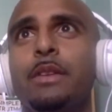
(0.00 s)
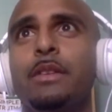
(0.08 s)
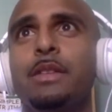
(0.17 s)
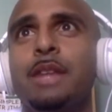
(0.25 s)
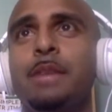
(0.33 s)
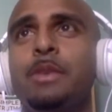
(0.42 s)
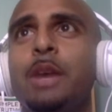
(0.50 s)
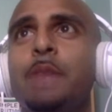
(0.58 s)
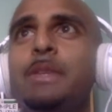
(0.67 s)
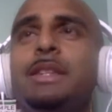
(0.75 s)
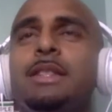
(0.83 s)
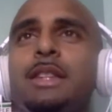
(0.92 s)
sometimes
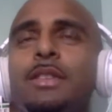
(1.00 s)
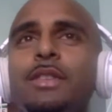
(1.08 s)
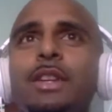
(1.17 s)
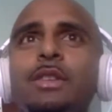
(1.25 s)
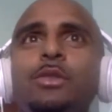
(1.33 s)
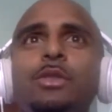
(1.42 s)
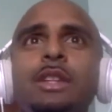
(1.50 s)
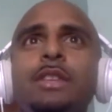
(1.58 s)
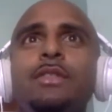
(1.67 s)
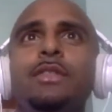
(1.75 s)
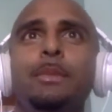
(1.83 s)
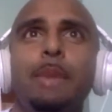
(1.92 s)
there's difficulty
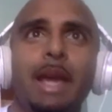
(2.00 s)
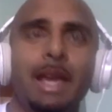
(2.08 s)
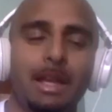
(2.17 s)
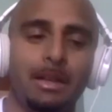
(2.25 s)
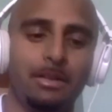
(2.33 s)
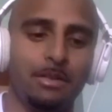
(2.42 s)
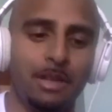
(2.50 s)
for me